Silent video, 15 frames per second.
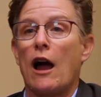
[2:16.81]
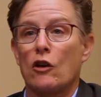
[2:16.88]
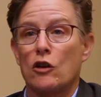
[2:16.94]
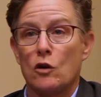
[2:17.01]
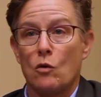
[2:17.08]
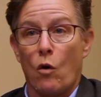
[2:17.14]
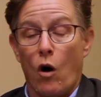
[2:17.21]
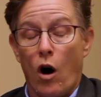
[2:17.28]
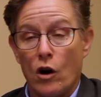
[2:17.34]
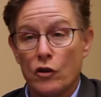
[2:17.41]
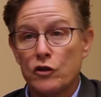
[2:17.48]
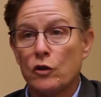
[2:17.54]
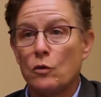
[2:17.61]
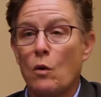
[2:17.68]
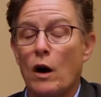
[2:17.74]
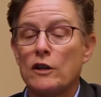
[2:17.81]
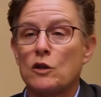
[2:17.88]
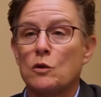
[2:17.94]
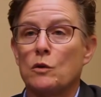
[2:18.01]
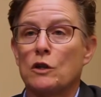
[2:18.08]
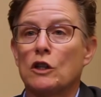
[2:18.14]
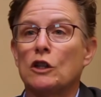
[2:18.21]
You will also want
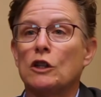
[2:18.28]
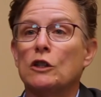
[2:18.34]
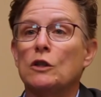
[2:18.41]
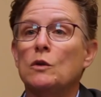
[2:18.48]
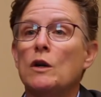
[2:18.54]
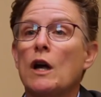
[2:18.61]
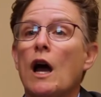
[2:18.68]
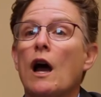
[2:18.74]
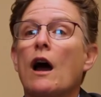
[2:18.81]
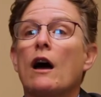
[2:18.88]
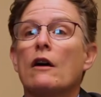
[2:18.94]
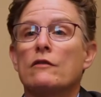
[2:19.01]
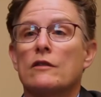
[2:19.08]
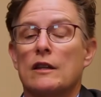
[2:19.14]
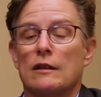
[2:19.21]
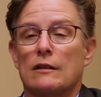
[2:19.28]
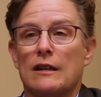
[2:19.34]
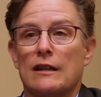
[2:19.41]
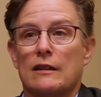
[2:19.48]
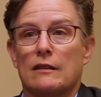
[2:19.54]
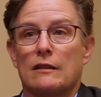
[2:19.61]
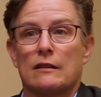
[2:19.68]
to include the
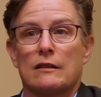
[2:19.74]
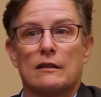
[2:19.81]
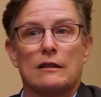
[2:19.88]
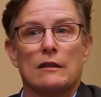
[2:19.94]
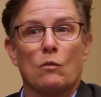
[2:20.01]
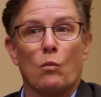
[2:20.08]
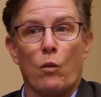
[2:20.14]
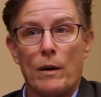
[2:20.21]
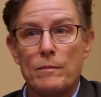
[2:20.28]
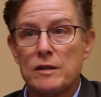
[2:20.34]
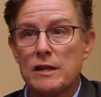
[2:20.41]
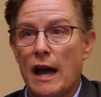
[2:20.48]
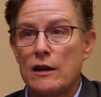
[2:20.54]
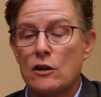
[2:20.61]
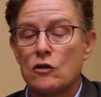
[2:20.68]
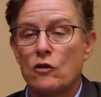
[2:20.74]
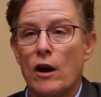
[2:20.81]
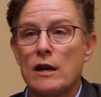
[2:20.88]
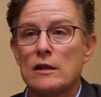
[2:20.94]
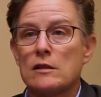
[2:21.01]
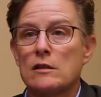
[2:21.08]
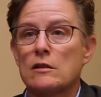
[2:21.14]
website
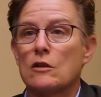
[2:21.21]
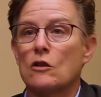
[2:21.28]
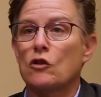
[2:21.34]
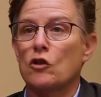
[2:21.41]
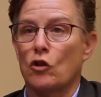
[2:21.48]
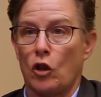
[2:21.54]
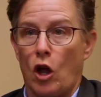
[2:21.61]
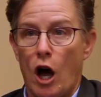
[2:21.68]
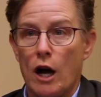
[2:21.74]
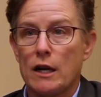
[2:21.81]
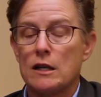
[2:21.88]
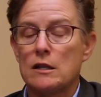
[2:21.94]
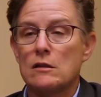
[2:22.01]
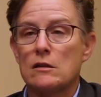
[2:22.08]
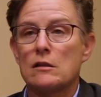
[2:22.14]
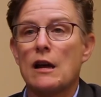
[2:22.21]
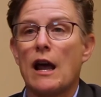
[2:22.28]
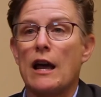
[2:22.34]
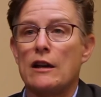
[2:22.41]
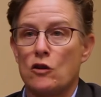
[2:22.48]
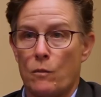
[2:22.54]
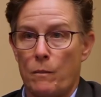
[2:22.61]
address, your logins,
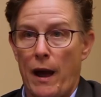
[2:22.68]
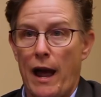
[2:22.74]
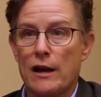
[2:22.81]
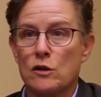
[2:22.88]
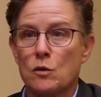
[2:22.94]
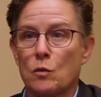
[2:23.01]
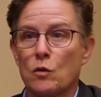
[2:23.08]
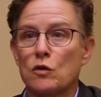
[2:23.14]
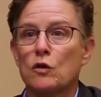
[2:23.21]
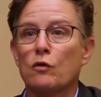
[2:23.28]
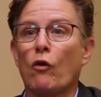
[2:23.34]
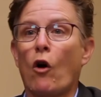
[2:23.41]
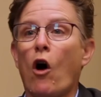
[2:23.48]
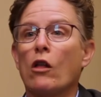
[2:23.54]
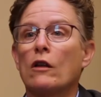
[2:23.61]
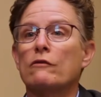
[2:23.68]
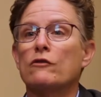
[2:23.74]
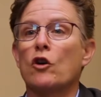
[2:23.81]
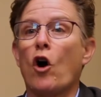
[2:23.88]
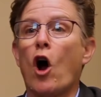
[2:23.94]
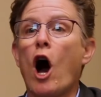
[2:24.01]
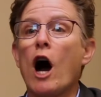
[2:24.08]
and your passwords for all of
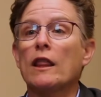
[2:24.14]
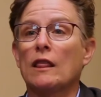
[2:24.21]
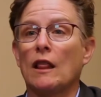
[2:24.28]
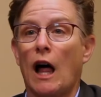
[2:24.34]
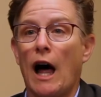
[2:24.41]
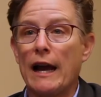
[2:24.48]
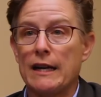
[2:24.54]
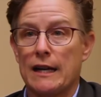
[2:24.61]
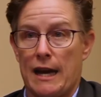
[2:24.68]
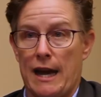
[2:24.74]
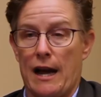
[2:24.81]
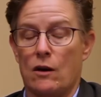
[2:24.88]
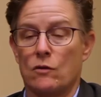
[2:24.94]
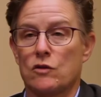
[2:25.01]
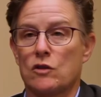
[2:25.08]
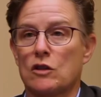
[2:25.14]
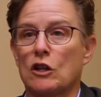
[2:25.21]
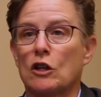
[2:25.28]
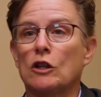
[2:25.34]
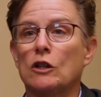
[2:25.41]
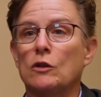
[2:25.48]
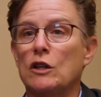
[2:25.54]
your online accounts,
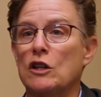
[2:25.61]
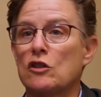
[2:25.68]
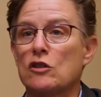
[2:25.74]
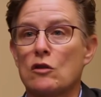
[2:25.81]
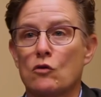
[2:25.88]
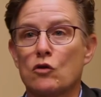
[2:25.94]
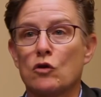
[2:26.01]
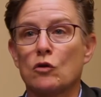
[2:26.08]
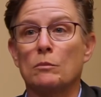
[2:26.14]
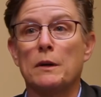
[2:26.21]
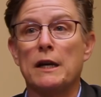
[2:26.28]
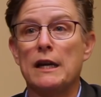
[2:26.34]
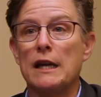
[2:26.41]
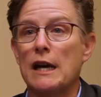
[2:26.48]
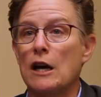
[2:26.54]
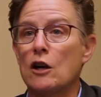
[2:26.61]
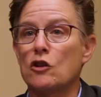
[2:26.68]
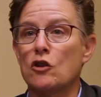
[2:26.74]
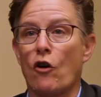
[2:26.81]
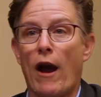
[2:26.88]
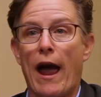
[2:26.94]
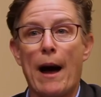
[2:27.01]
including social media,
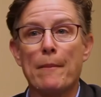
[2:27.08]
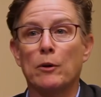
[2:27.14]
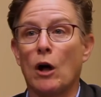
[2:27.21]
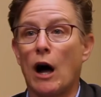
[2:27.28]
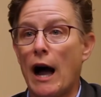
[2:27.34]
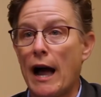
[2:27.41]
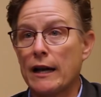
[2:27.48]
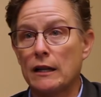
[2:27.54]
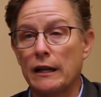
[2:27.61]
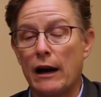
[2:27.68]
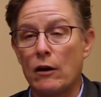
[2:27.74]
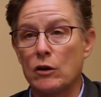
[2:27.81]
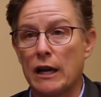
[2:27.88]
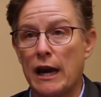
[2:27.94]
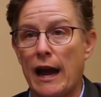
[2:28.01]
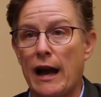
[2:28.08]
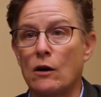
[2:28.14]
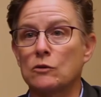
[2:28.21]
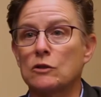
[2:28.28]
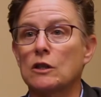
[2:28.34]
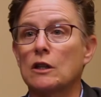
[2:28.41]
your Apple iCloud account,